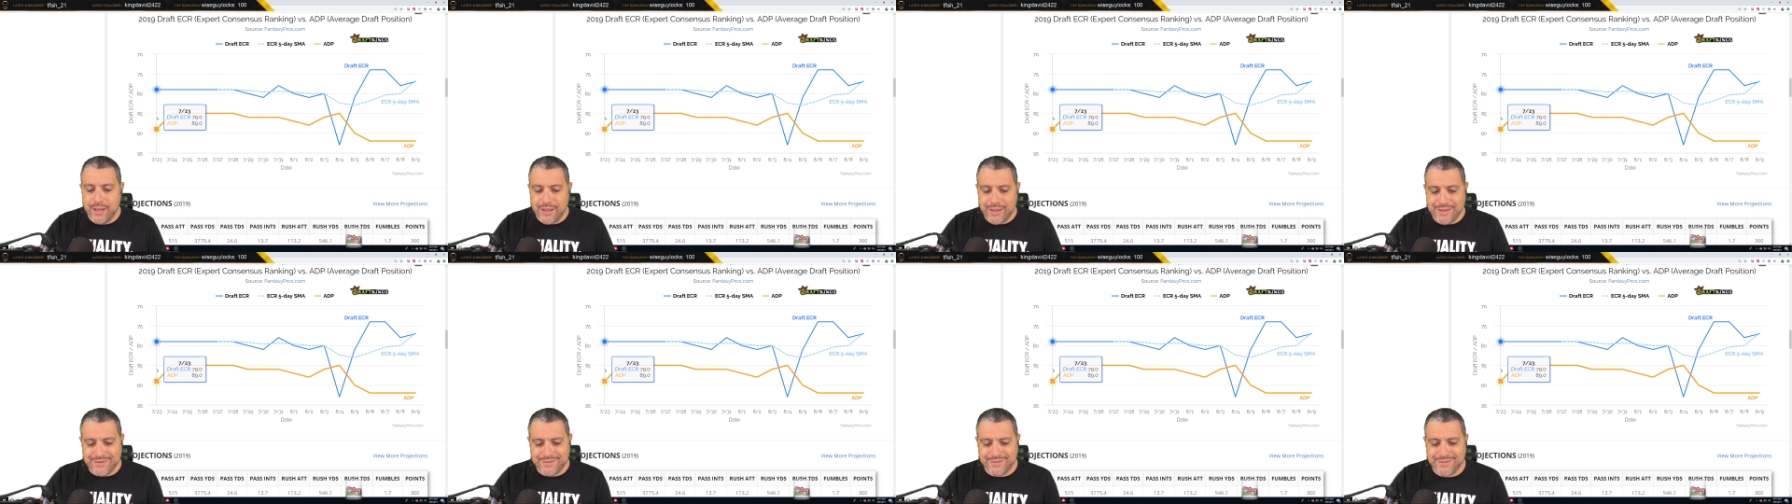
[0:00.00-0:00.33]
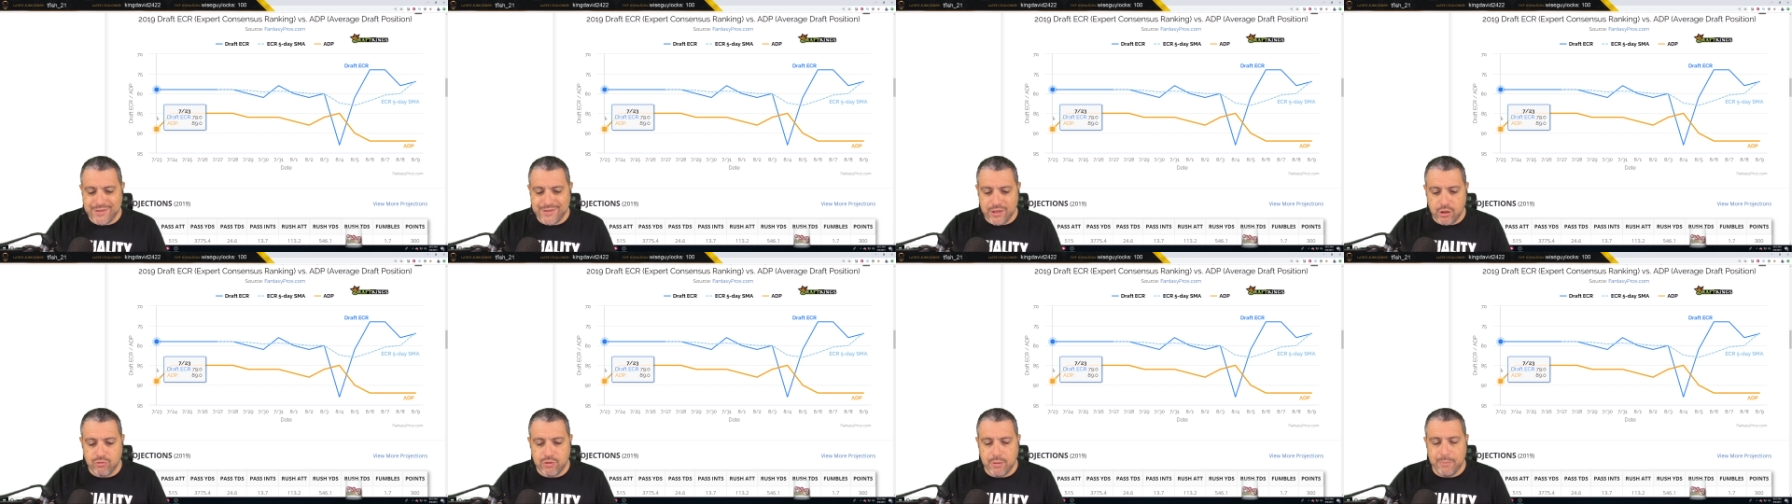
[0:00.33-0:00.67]
He
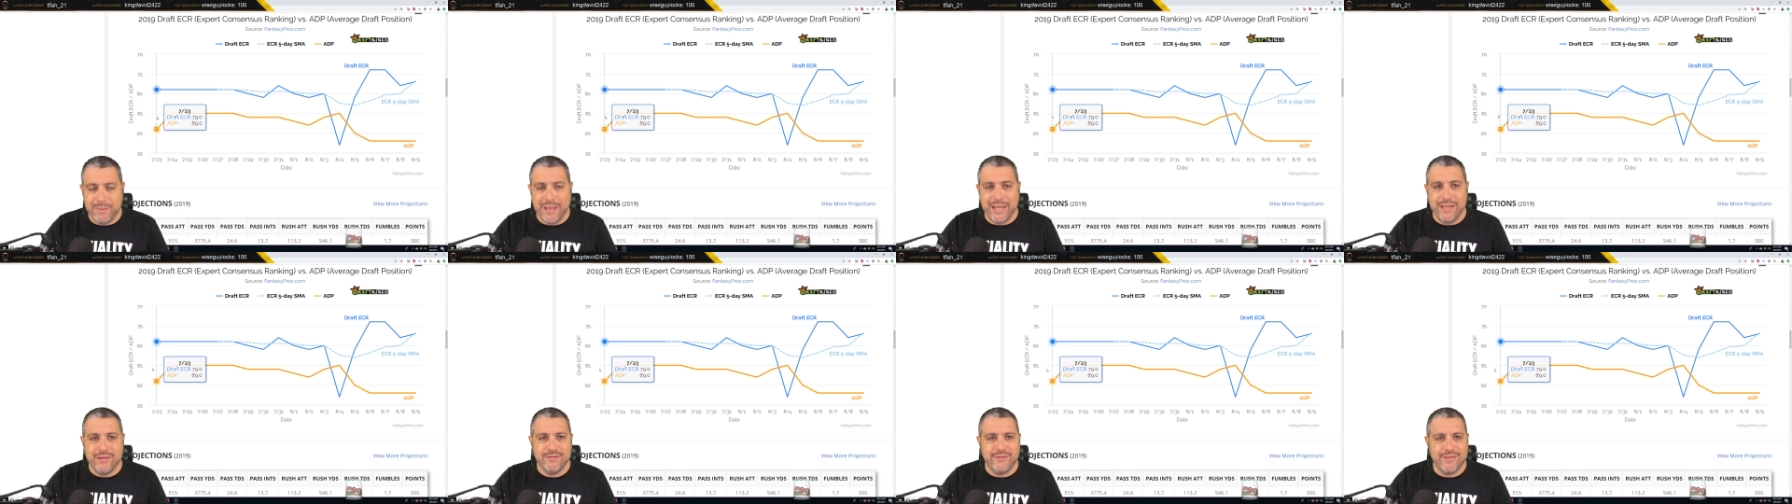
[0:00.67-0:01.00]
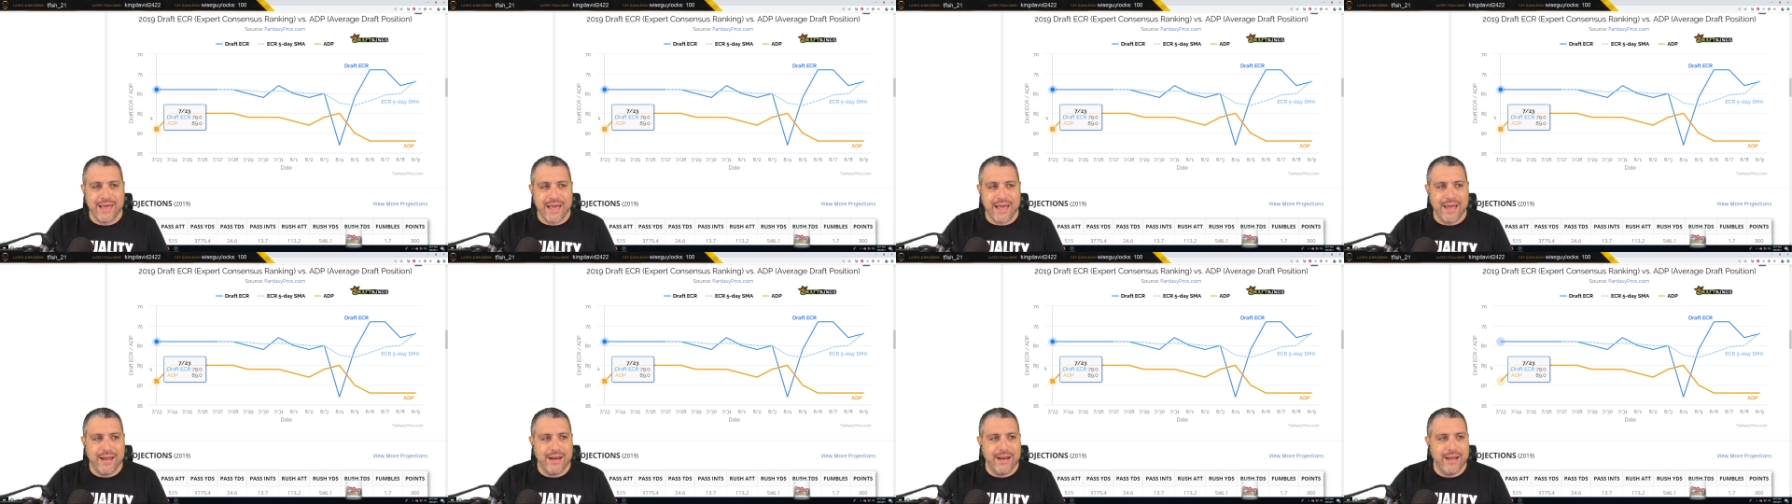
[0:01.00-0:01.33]
still remains
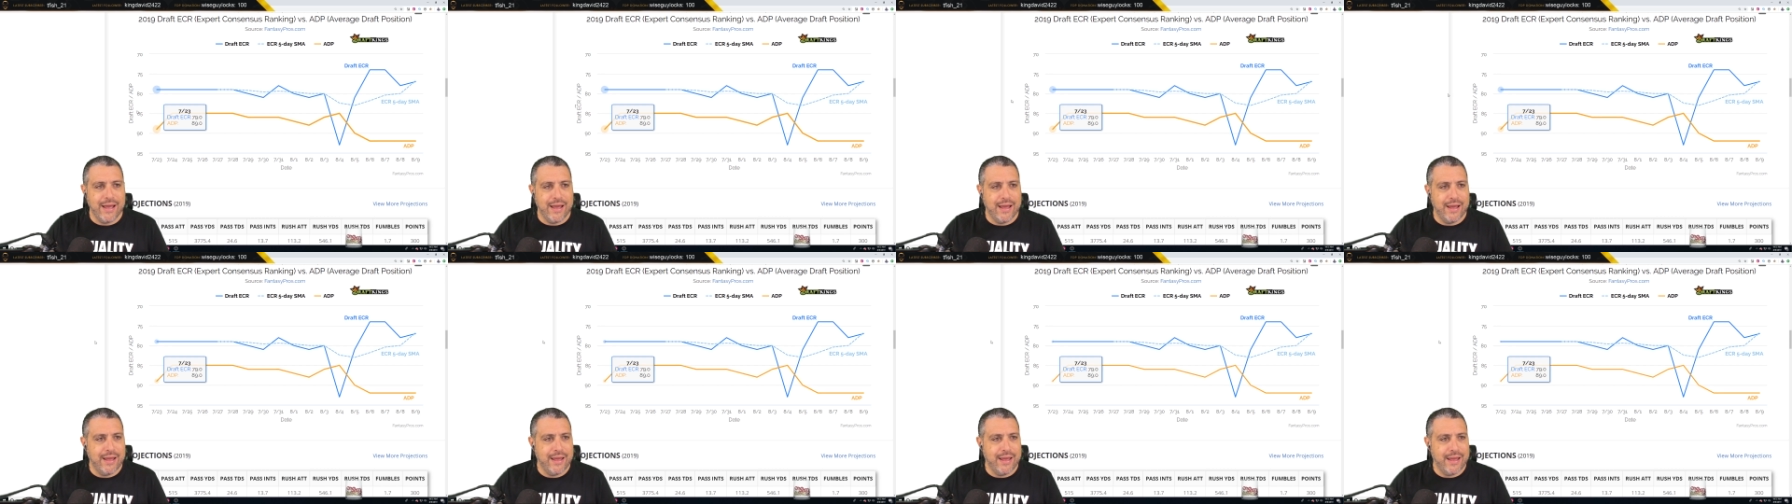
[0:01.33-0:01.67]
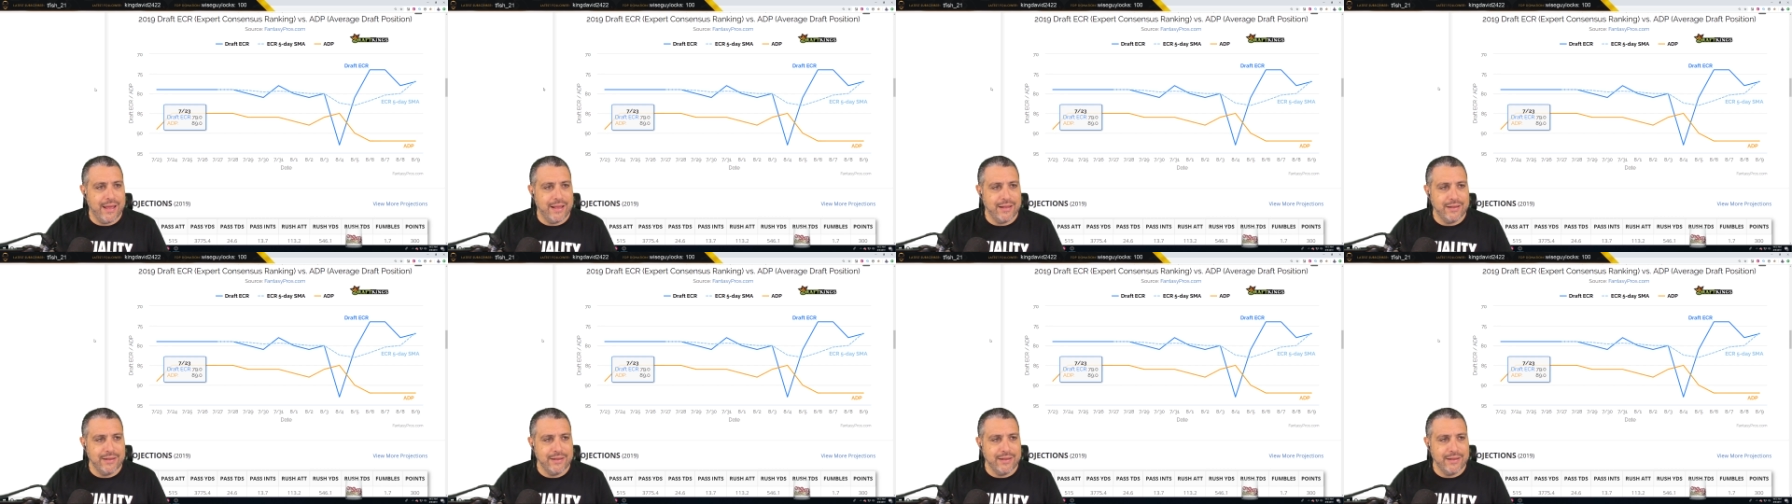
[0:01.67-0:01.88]
that, uh, at